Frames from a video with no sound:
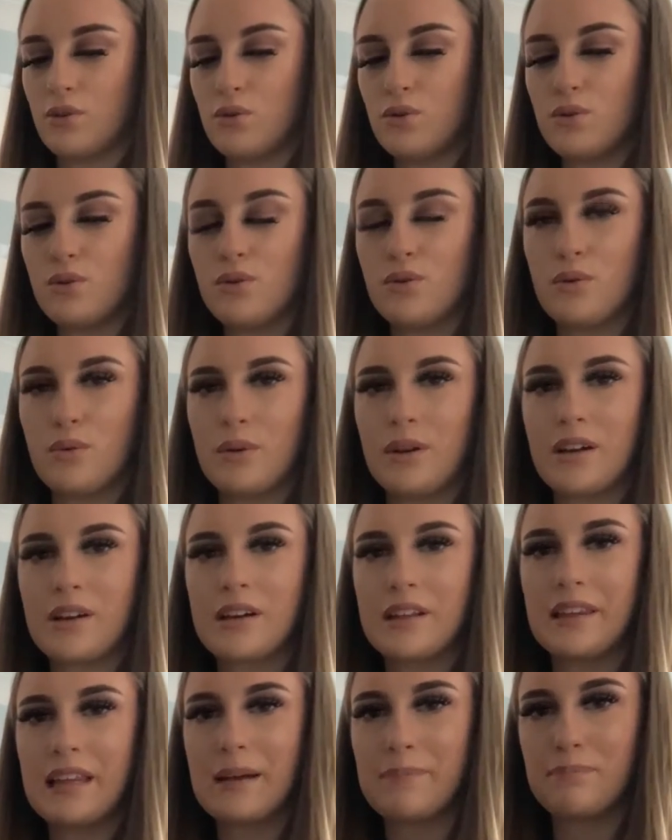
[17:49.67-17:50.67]
Oh, look
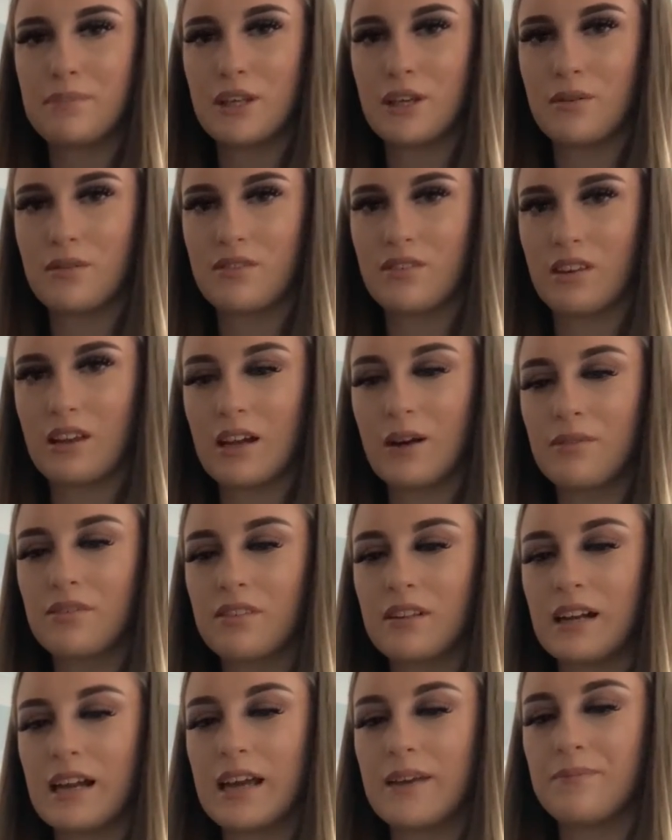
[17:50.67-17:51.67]
at that beauty.
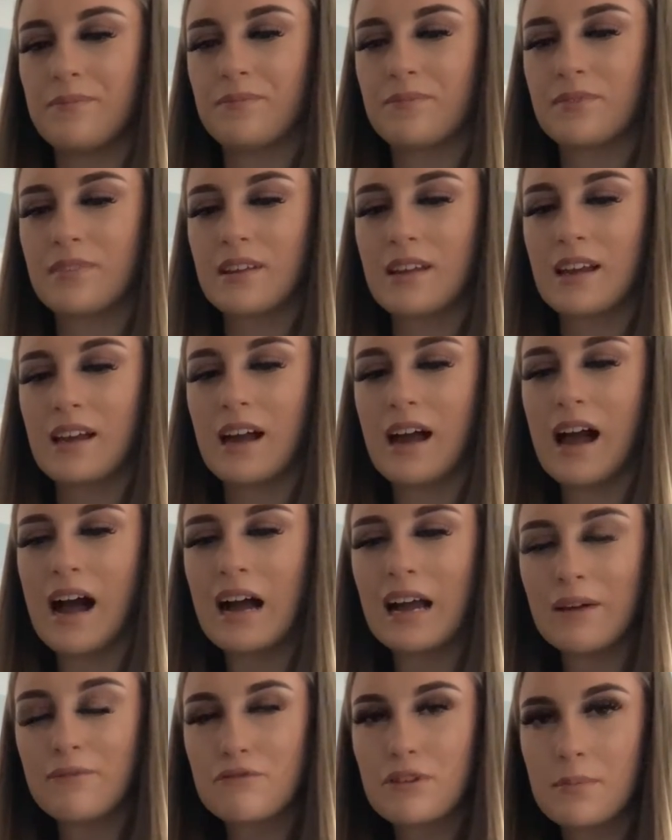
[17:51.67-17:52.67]
Obviously, I
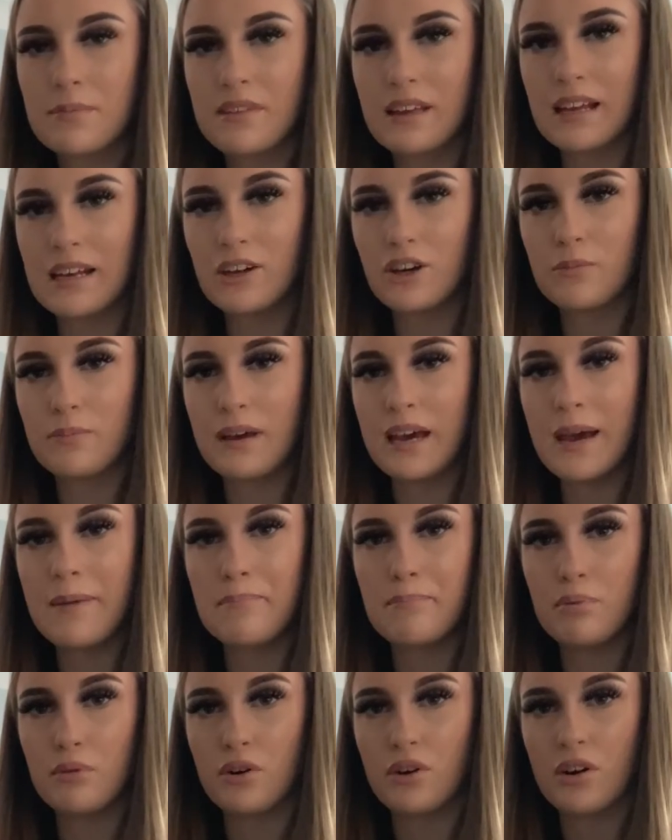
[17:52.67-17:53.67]
have ripped it a little bit,
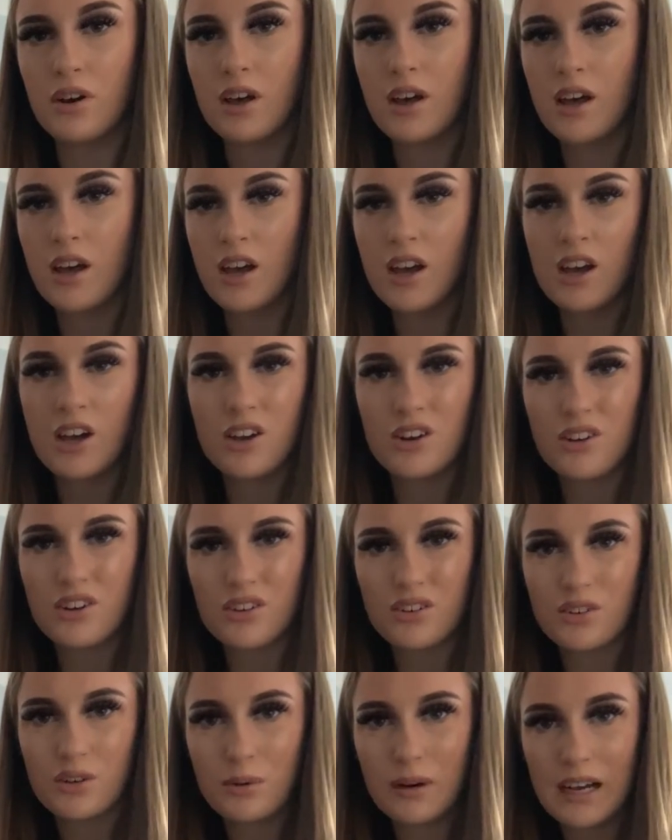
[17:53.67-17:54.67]
but
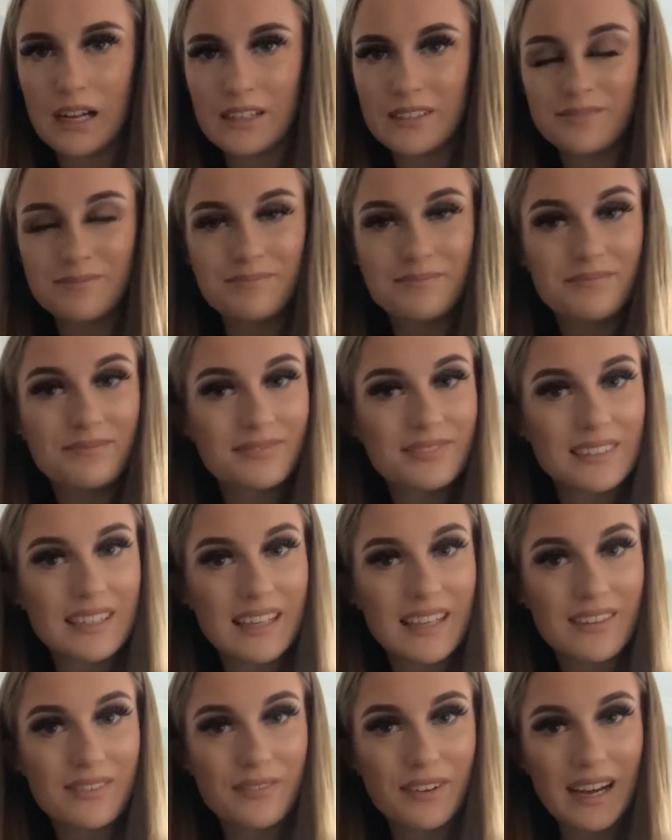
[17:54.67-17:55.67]
oh well,
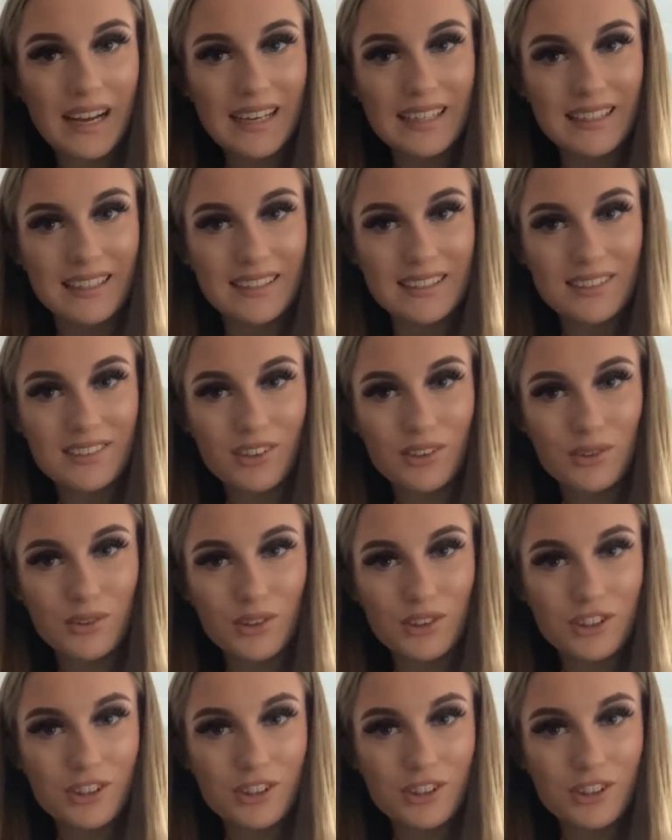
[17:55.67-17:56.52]
it's fine. It's all good.